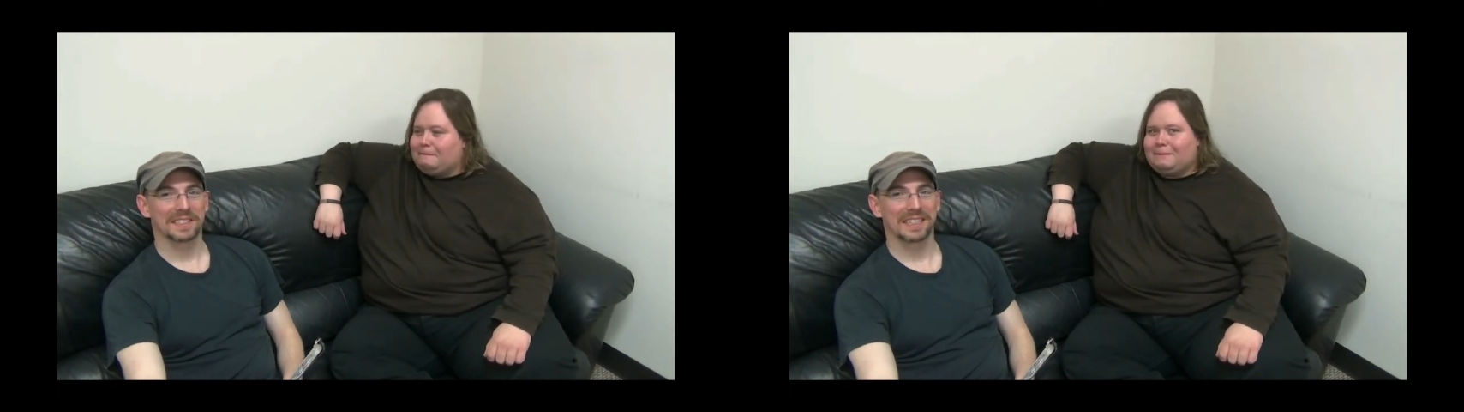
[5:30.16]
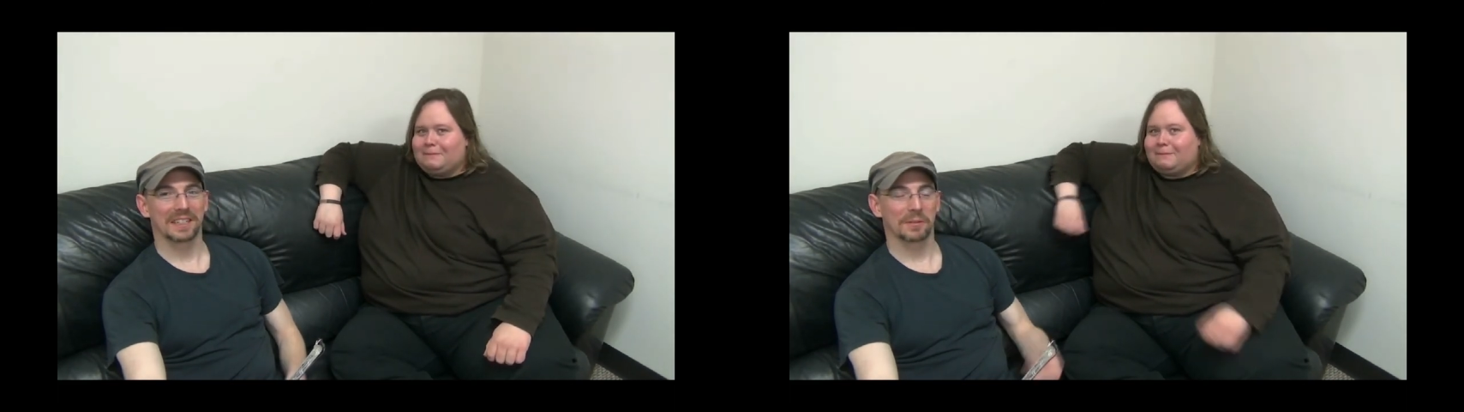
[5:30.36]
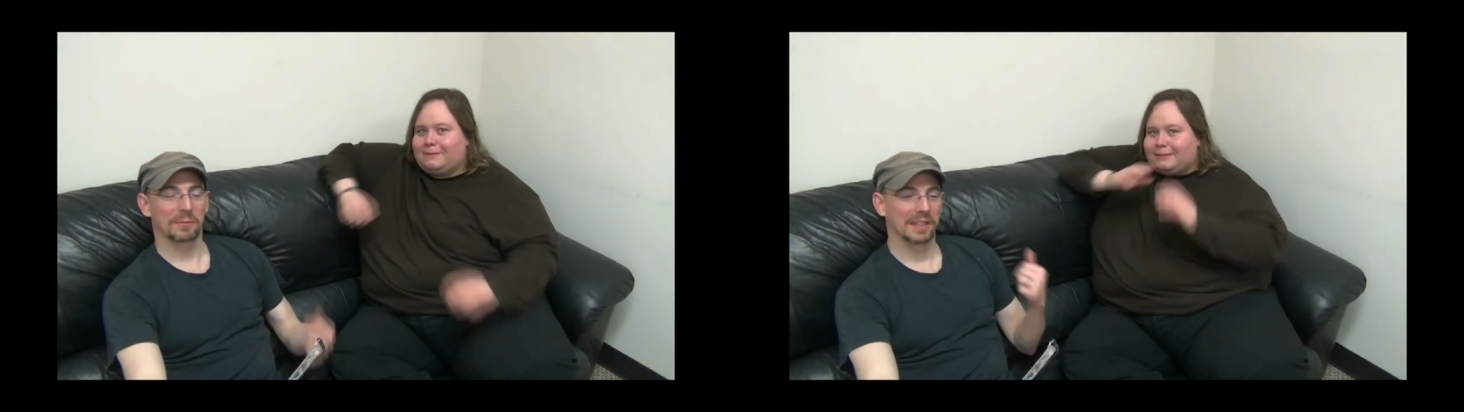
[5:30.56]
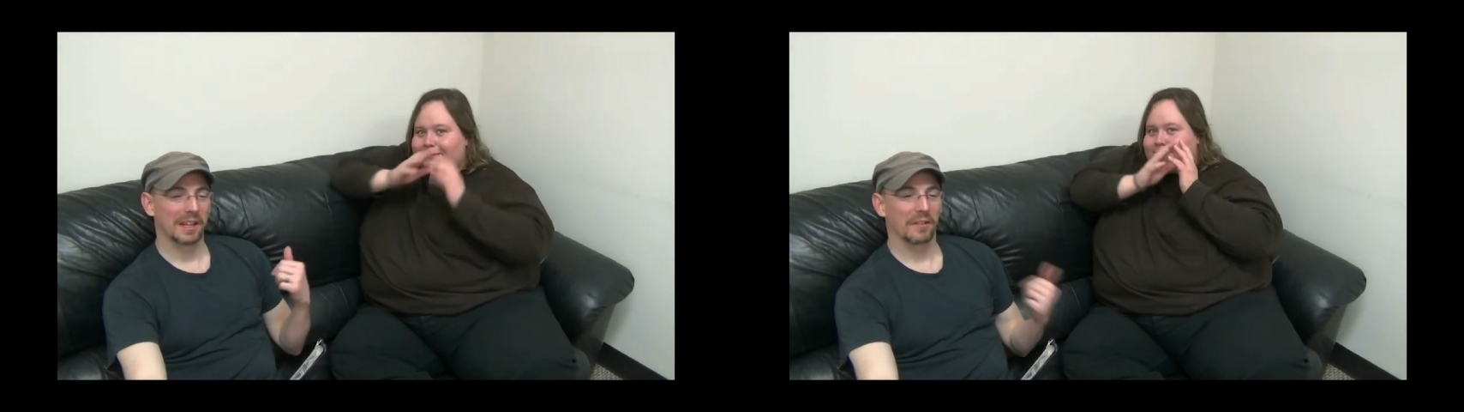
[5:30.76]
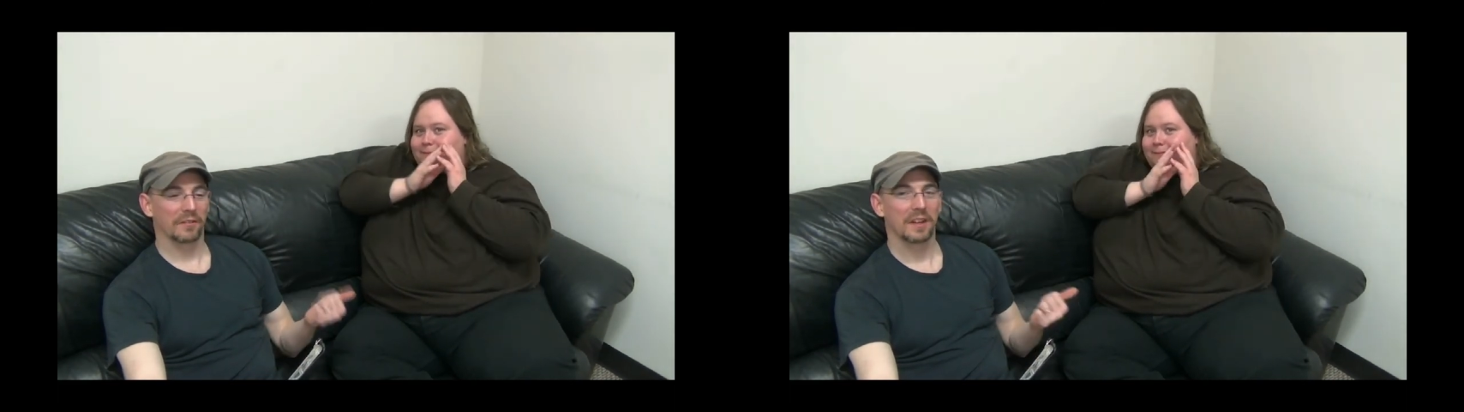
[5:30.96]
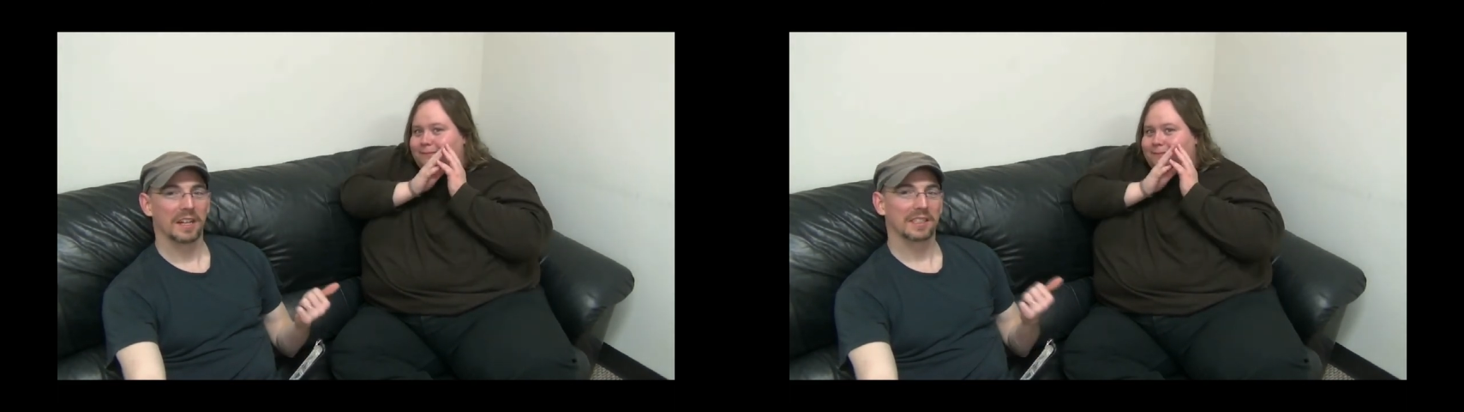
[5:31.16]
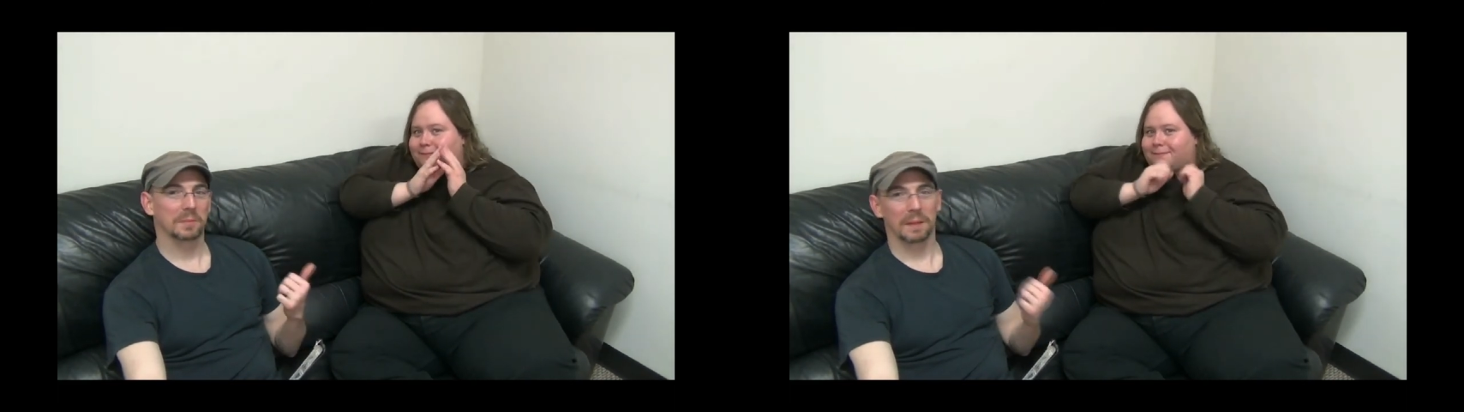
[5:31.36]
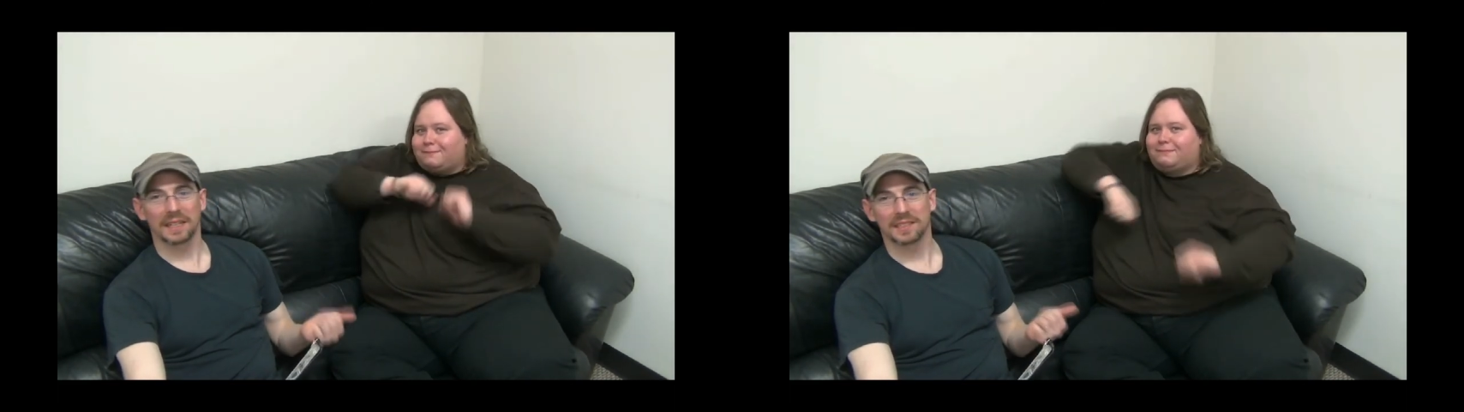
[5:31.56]
Speaker 1: here, and we love
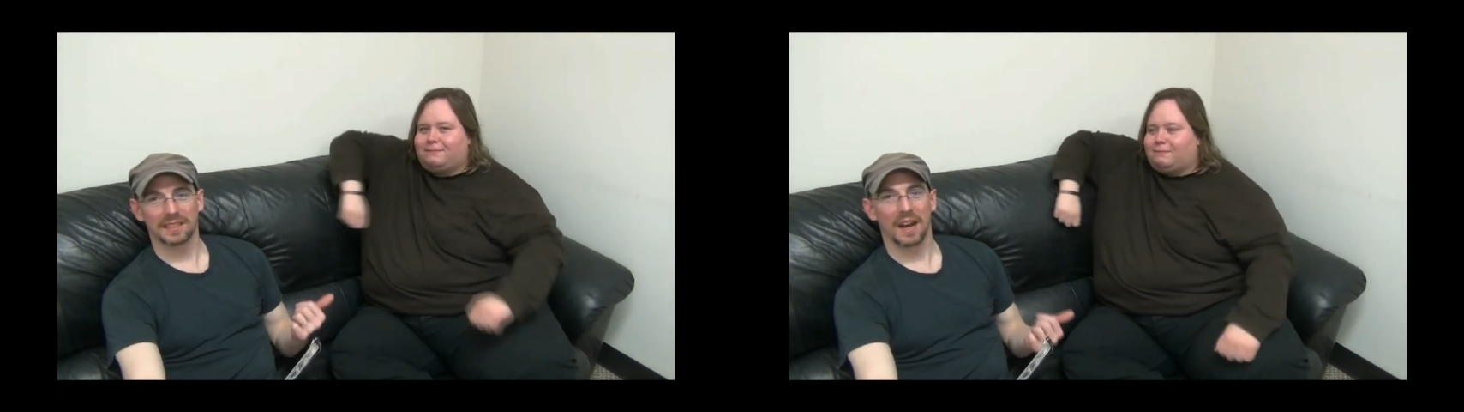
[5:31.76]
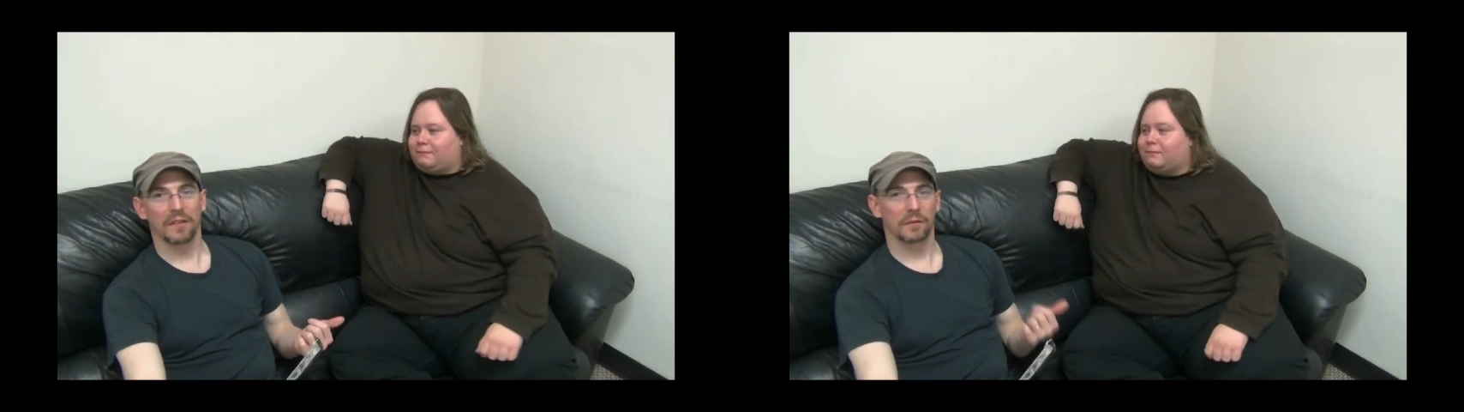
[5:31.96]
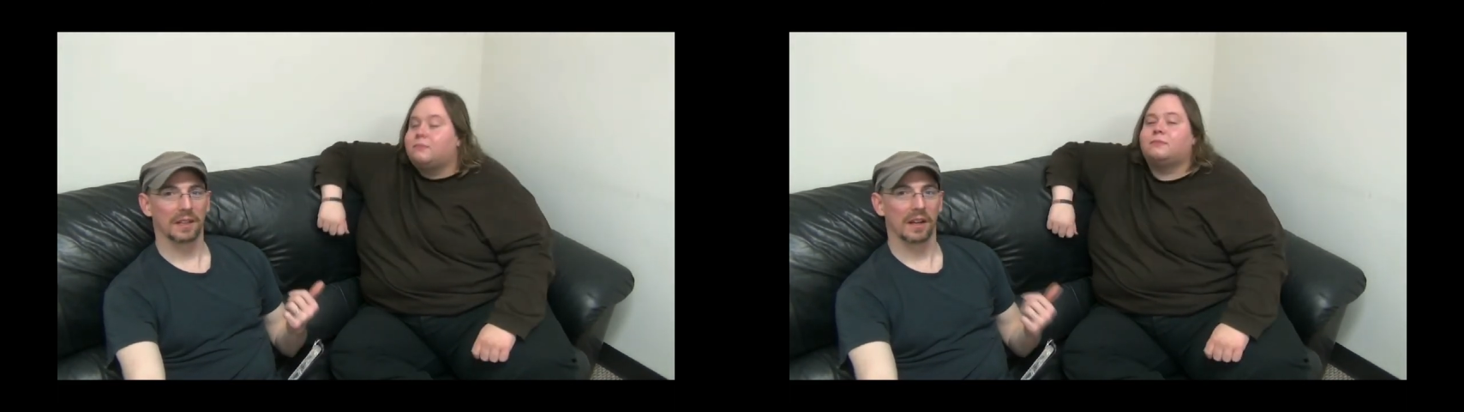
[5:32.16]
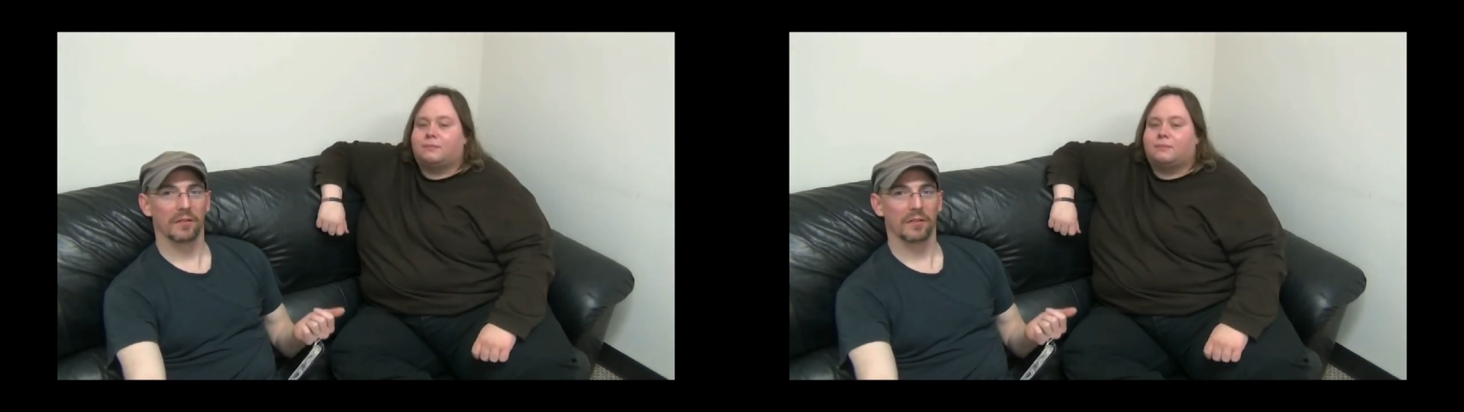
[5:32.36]
space stuff. We love